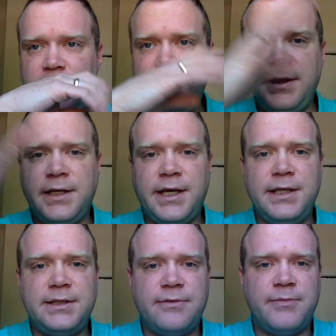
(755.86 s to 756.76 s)
in the
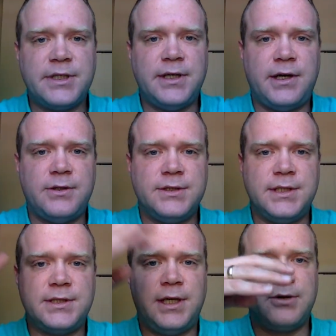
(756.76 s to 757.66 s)
case of McDonald's,
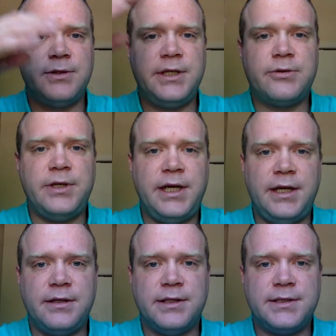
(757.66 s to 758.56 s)
it's not only
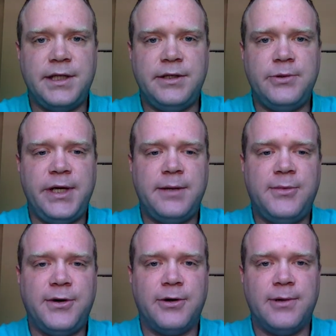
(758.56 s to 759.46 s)
creating, let's say, new
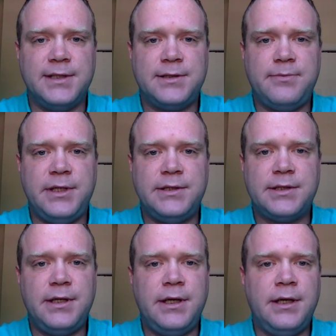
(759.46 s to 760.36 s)
hamburger
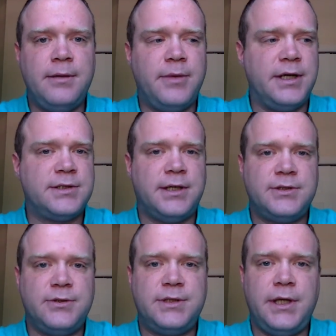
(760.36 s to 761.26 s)
recipes, but it's
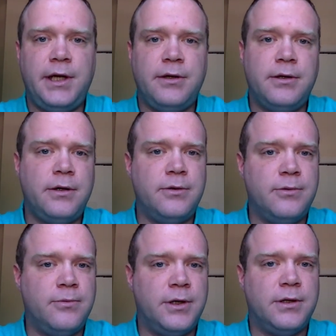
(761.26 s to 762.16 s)
also saying,
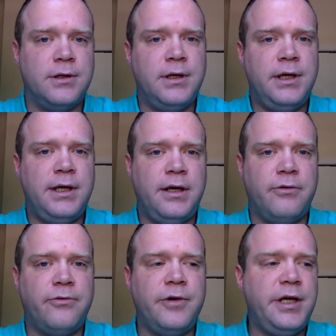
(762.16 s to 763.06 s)
oh, well,
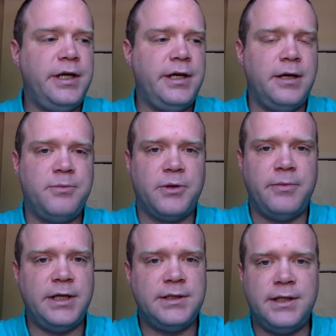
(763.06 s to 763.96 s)
if we
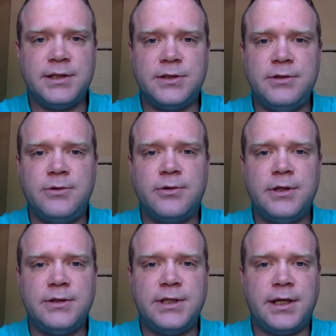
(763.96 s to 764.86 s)
implement this new
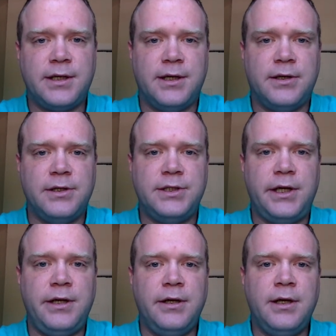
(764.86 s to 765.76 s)
grill
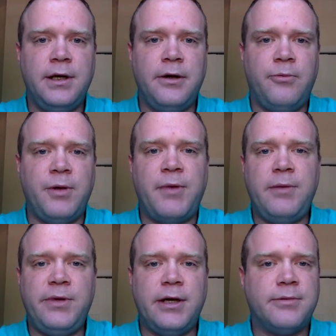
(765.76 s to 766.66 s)
technology, we
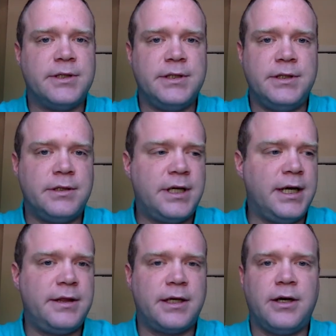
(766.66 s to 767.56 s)
might be able to
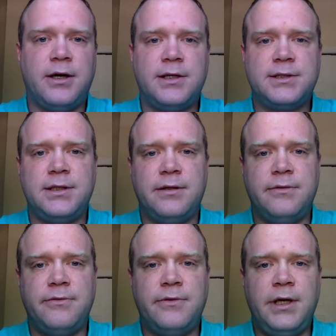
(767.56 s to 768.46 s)
cut the cost
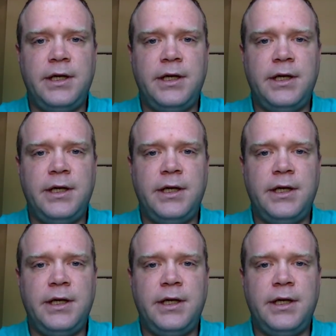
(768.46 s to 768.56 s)
of,